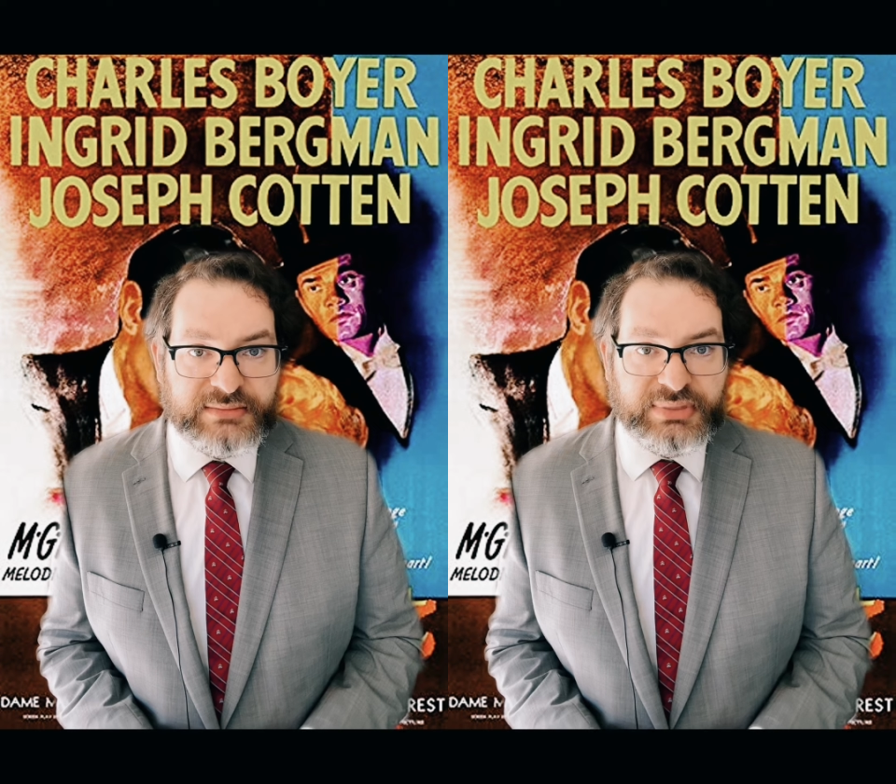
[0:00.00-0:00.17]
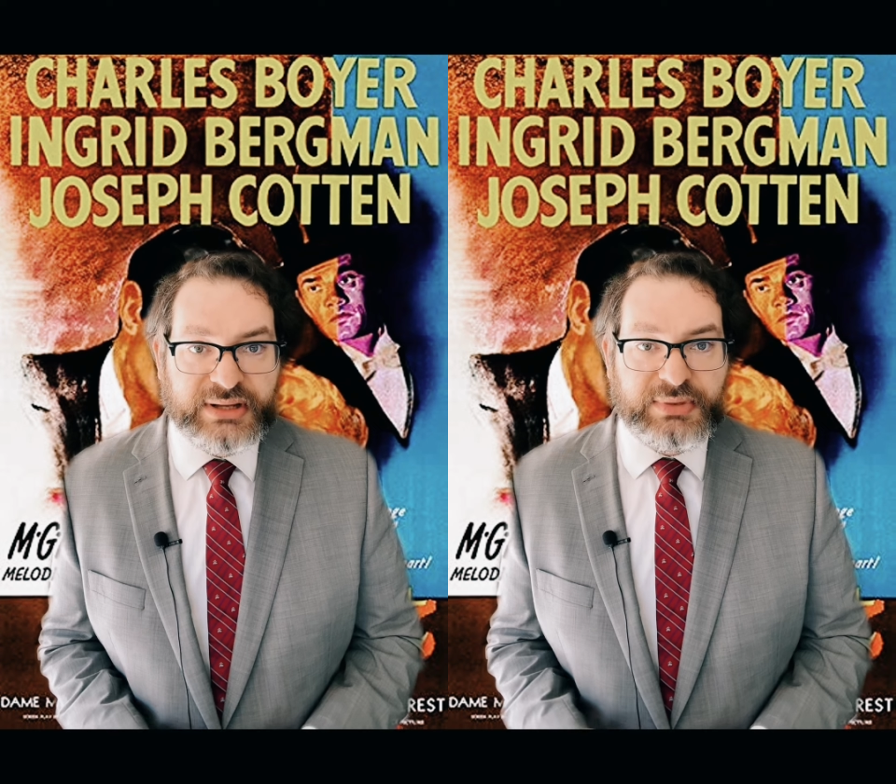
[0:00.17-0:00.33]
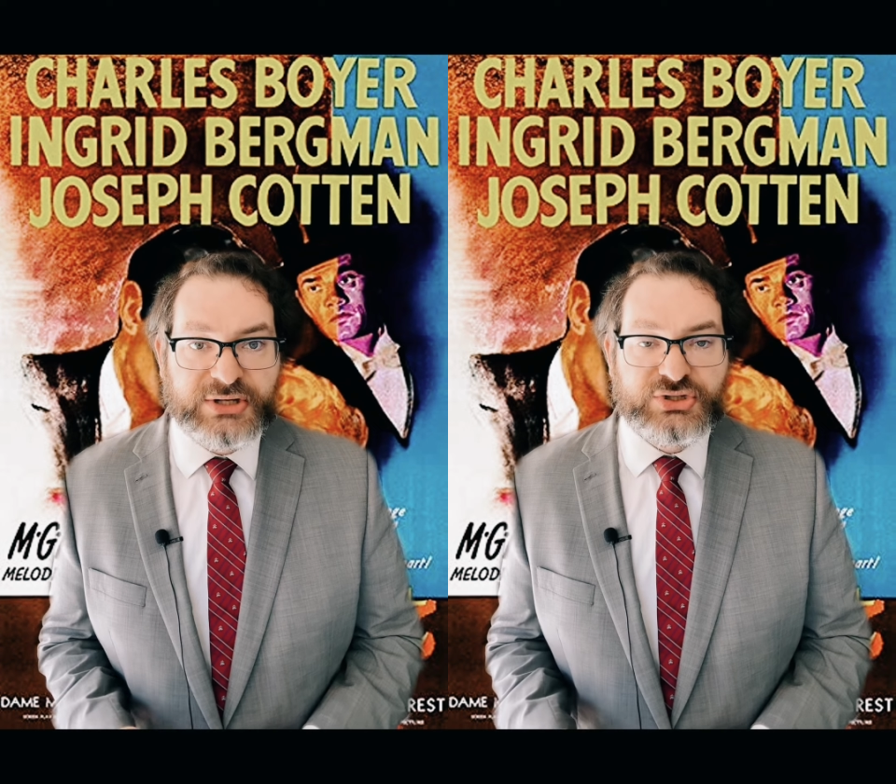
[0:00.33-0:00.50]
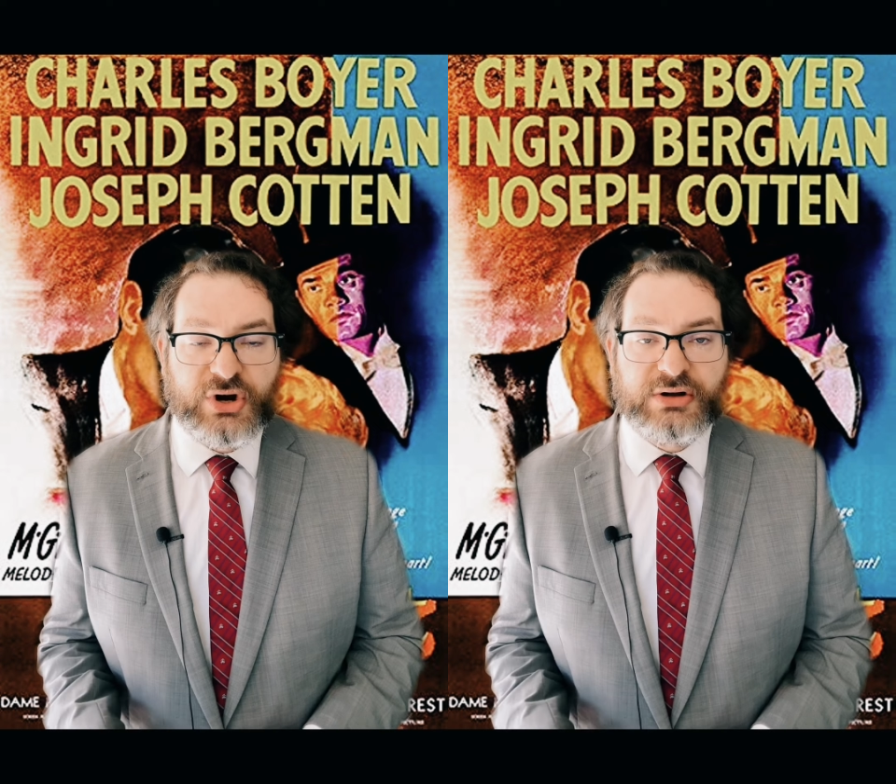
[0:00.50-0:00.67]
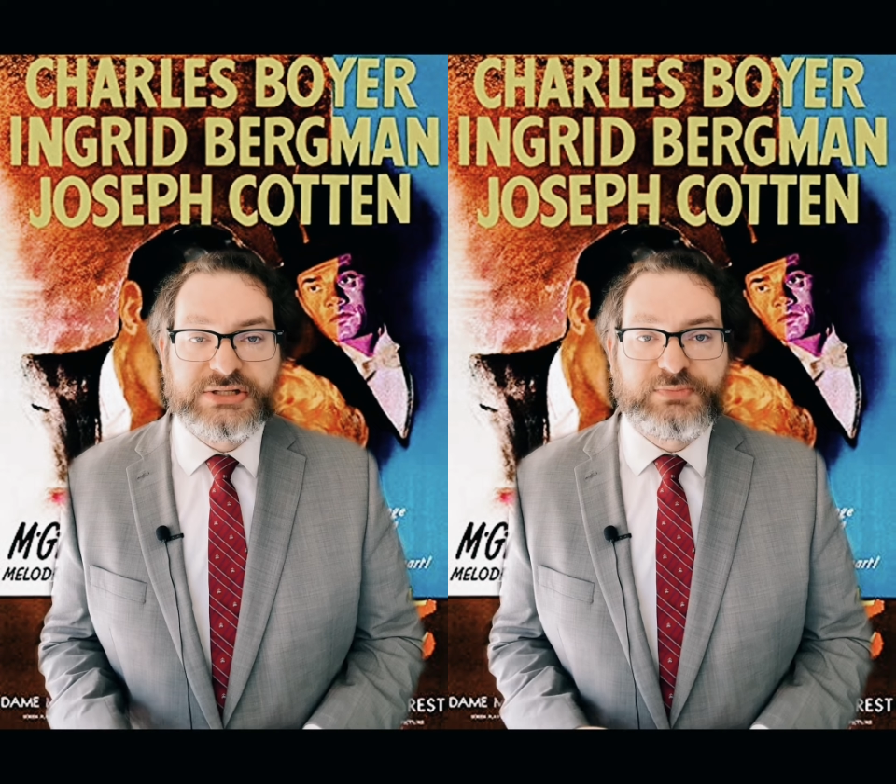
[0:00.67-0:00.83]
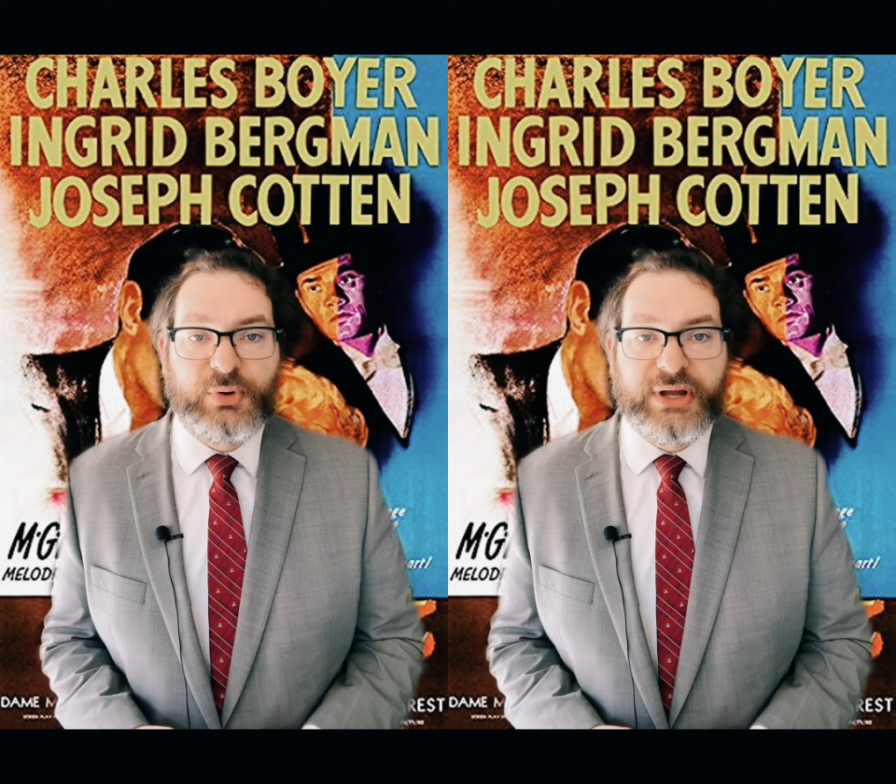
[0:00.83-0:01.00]
played by
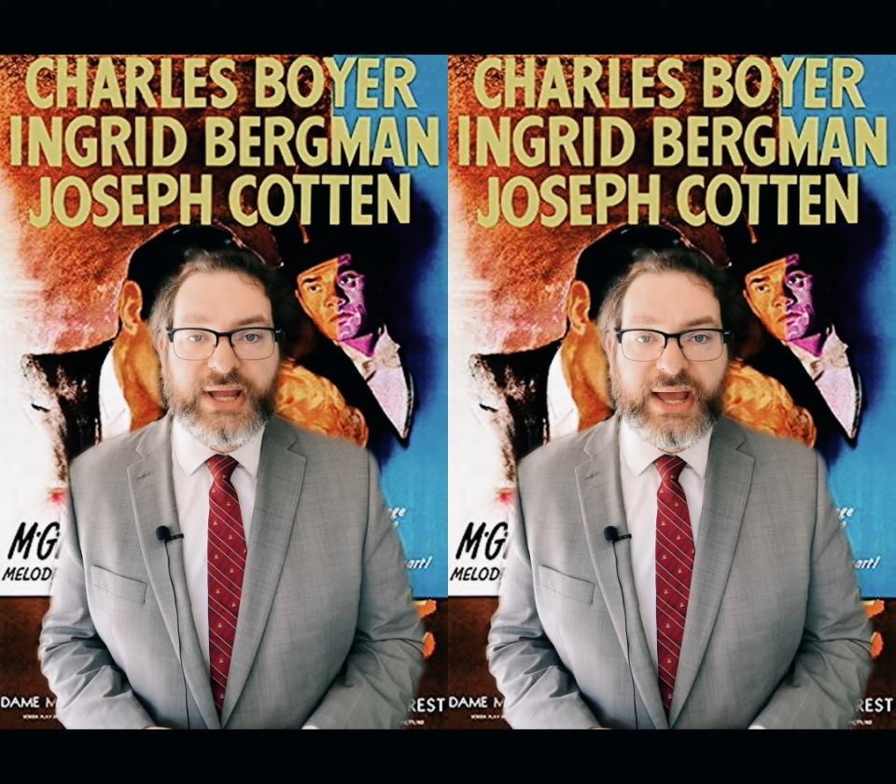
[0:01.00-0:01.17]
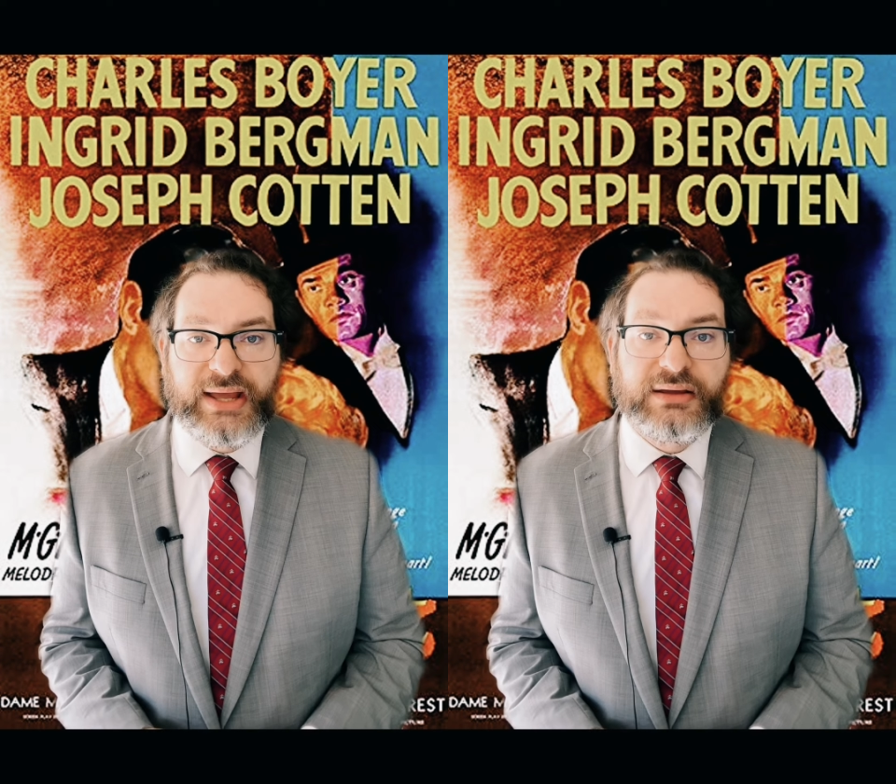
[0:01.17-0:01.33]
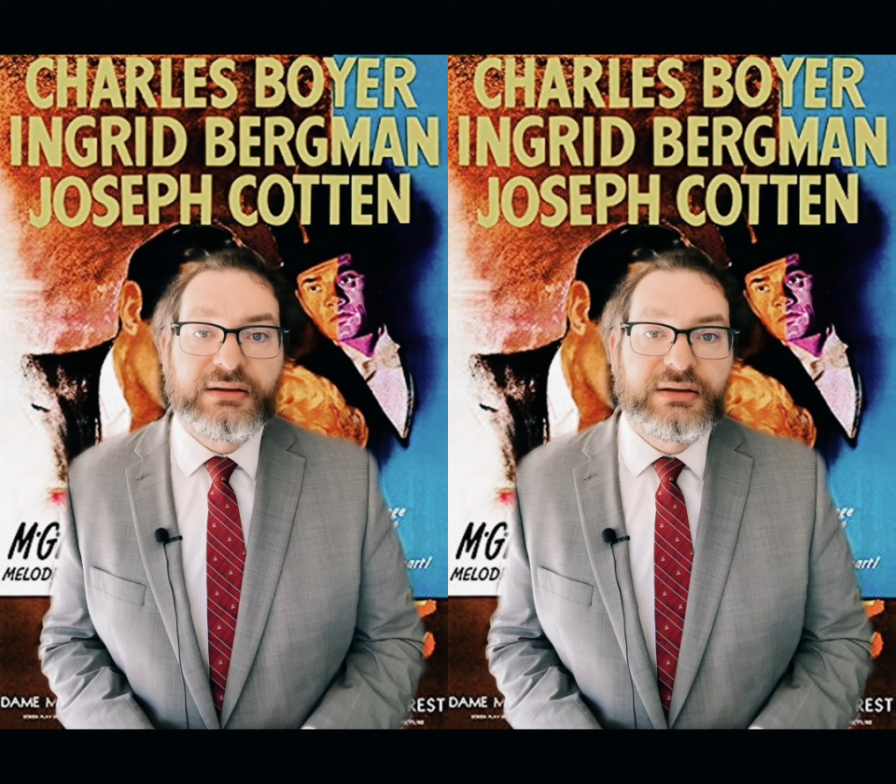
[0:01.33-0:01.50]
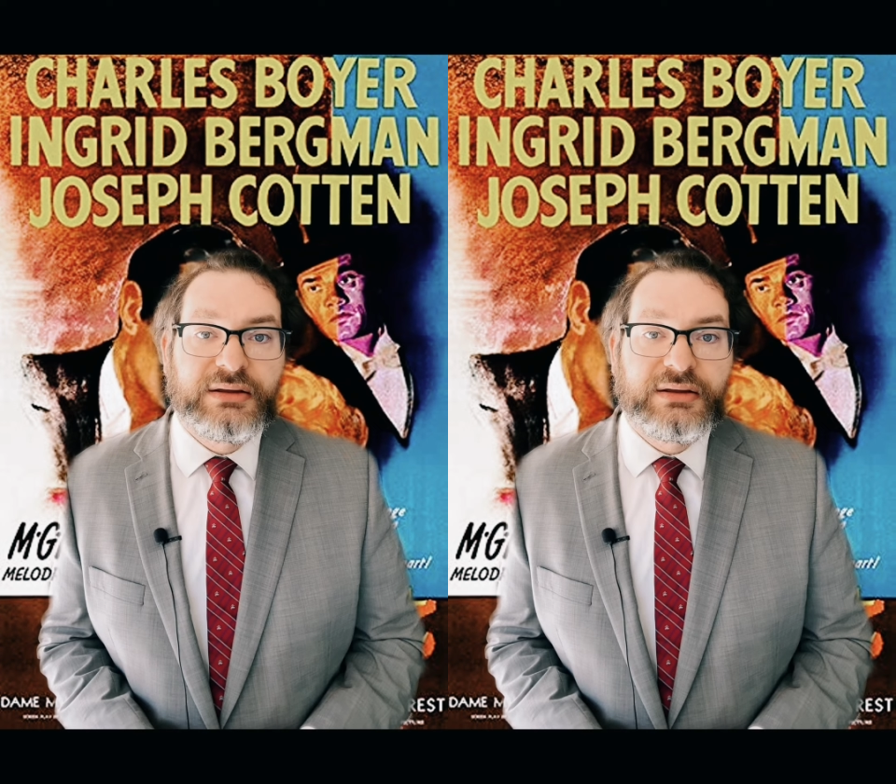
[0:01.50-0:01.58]
Charles Boyer.